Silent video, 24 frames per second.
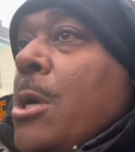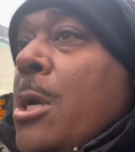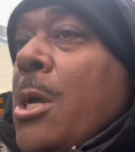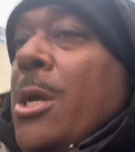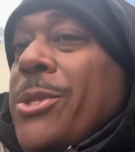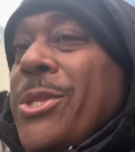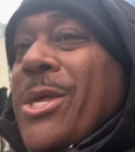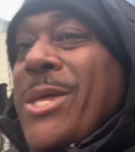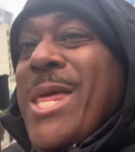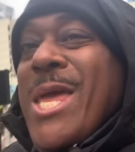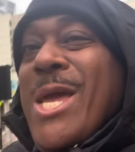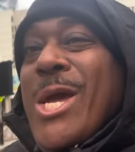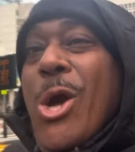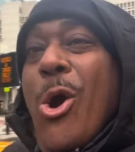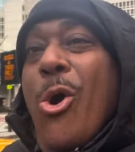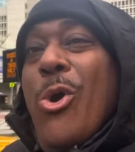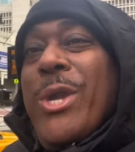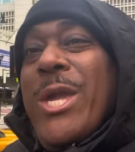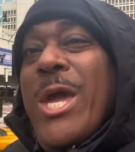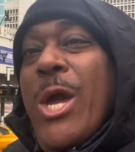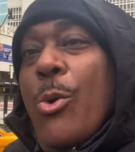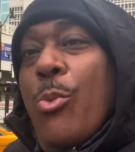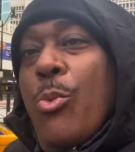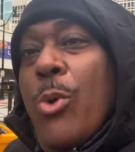Then they go
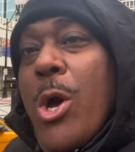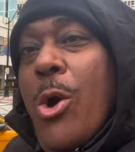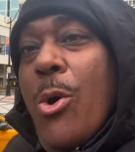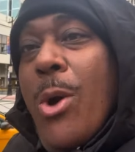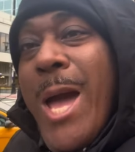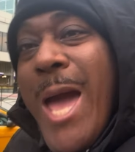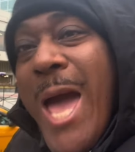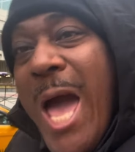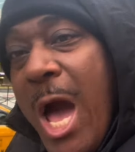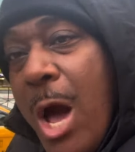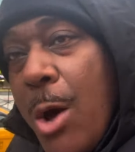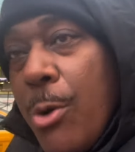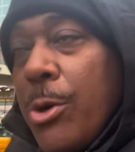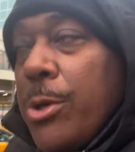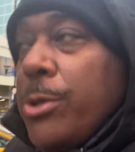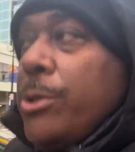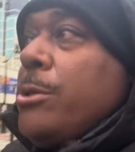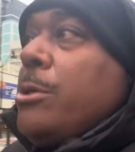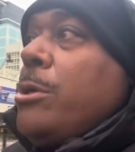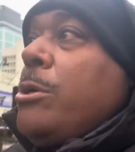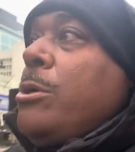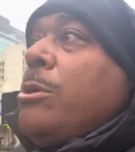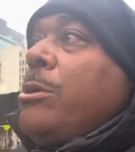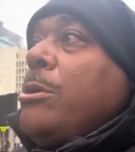get Will Howard,
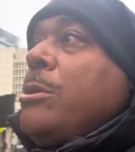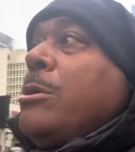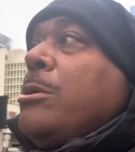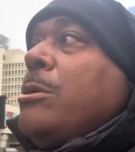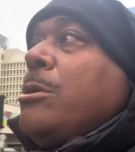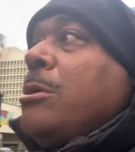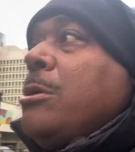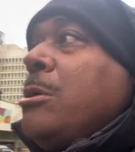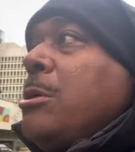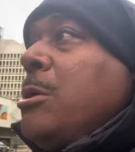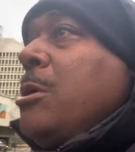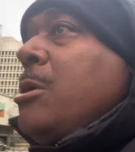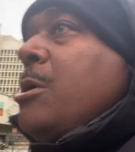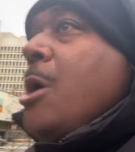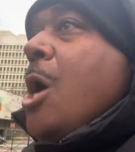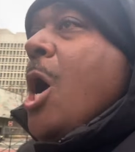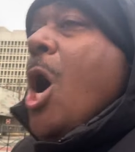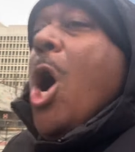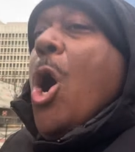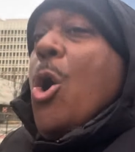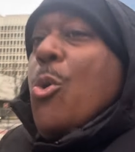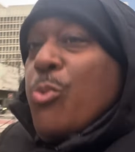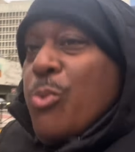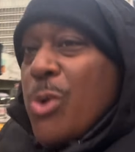
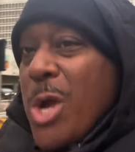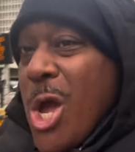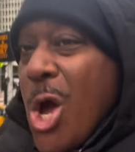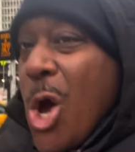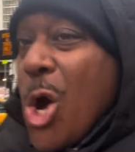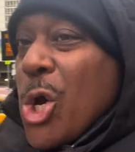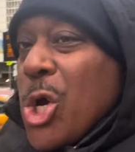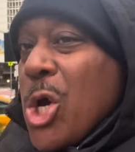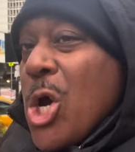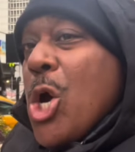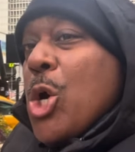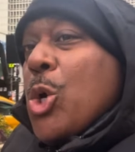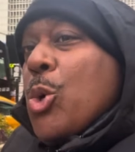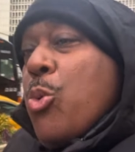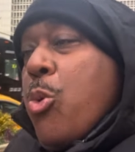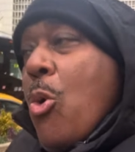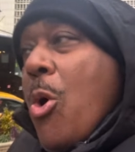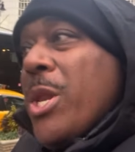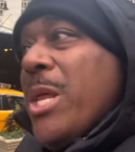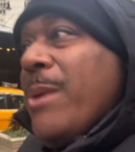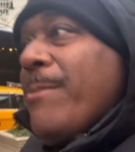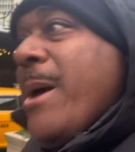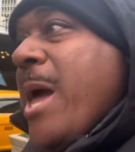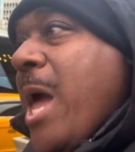a real good
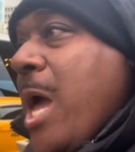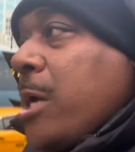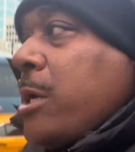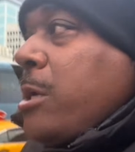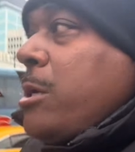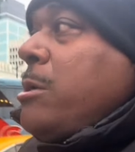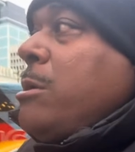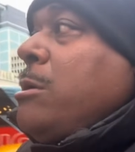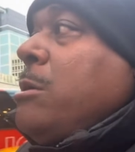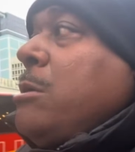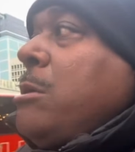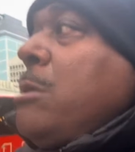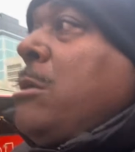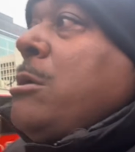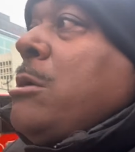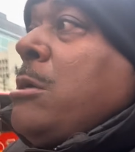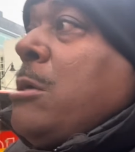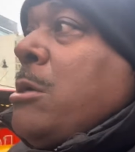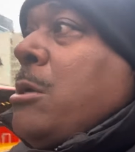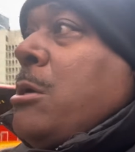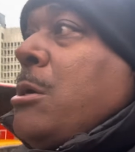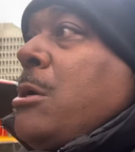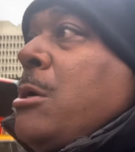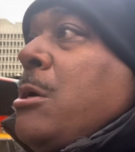quarterback
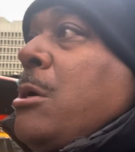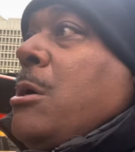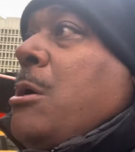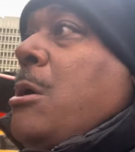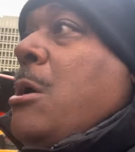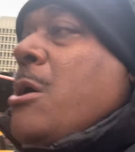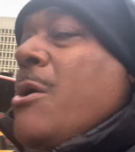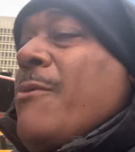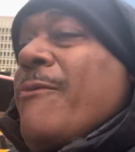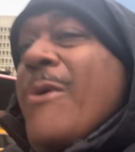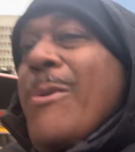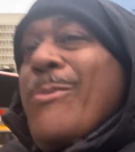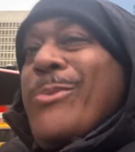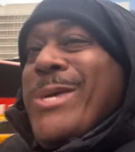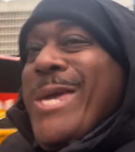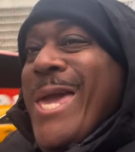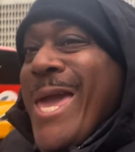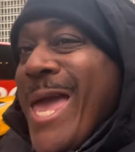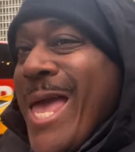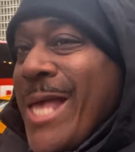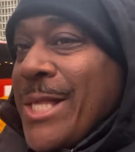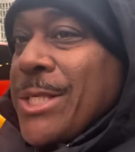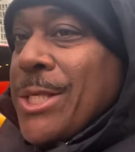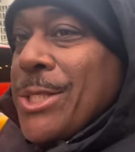from
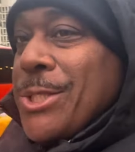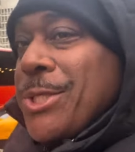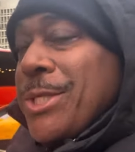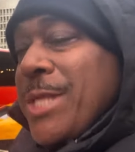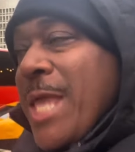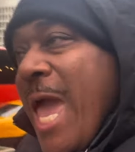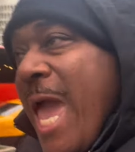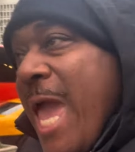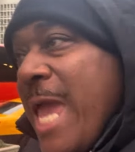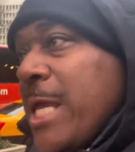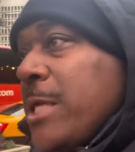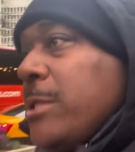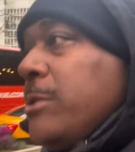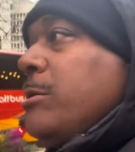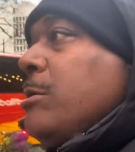Kansas State.